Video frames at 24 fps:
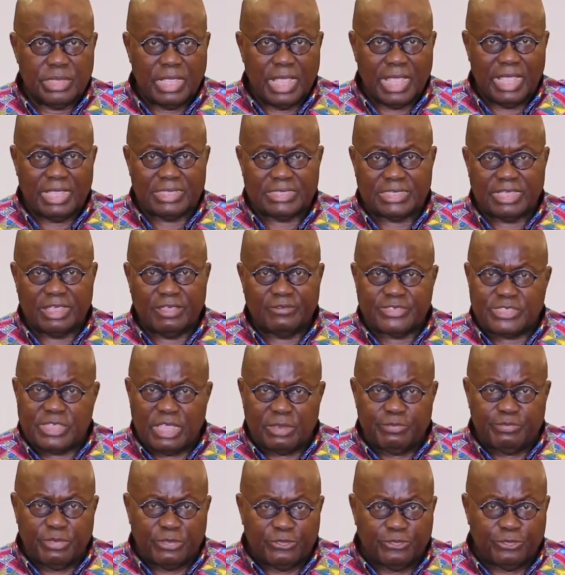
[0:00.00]
As I've
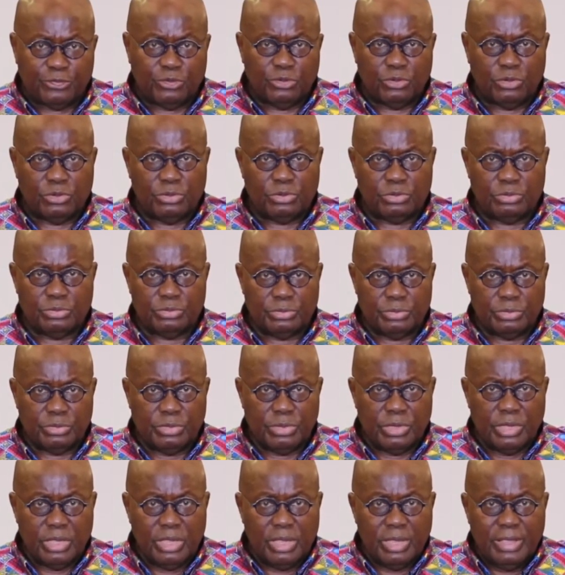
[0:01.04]
said before,
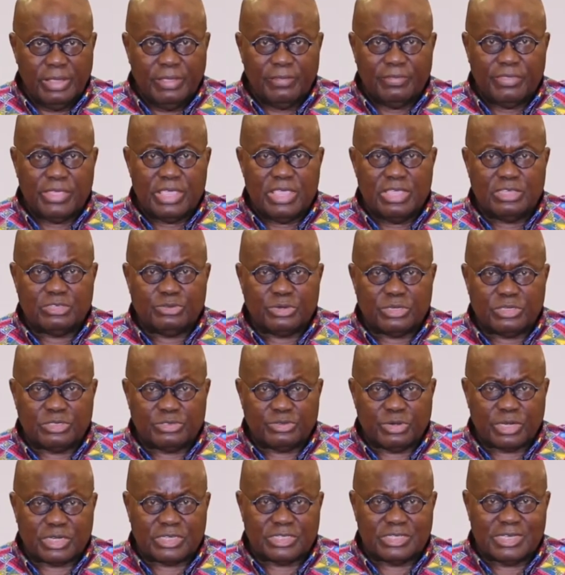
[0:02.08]
these
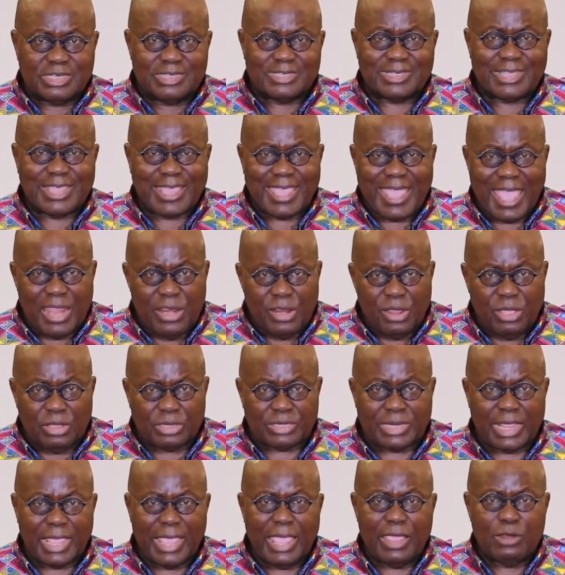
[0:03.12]
restrictions
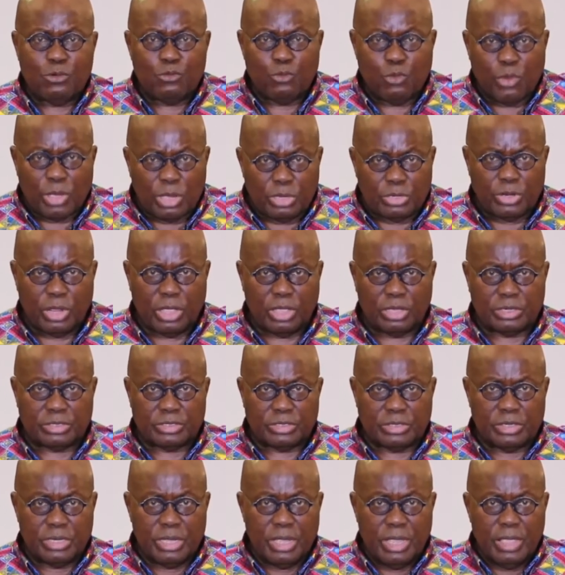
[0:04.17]
cannot and will
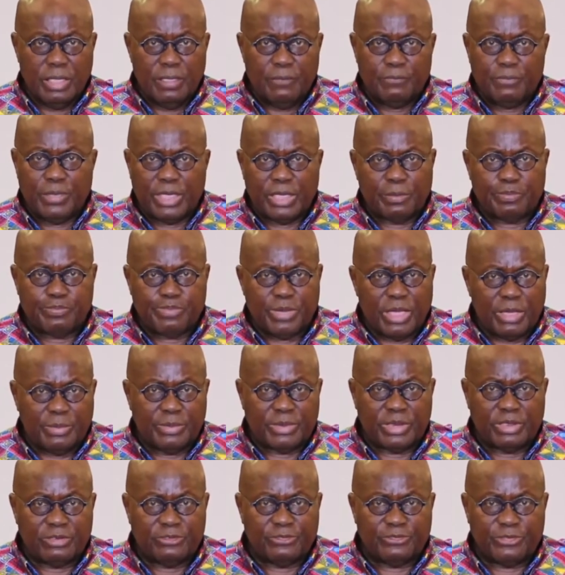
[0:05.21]
not be a
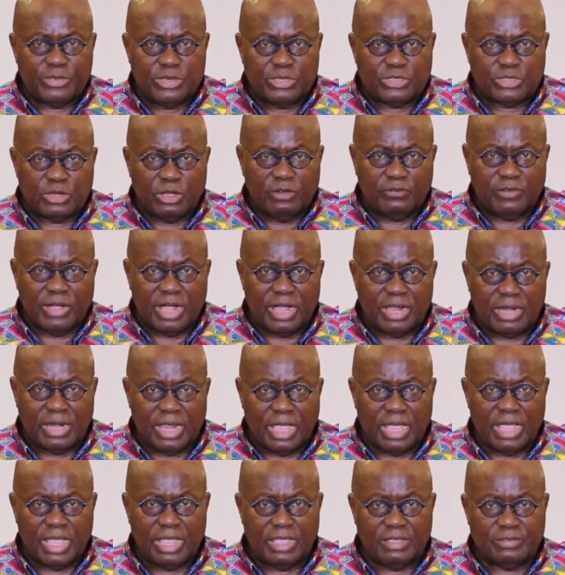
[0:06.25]
permanent feature of our
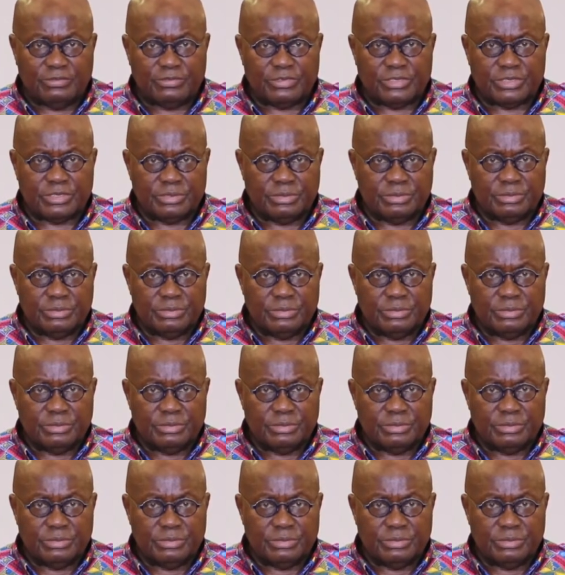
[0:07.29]
lives.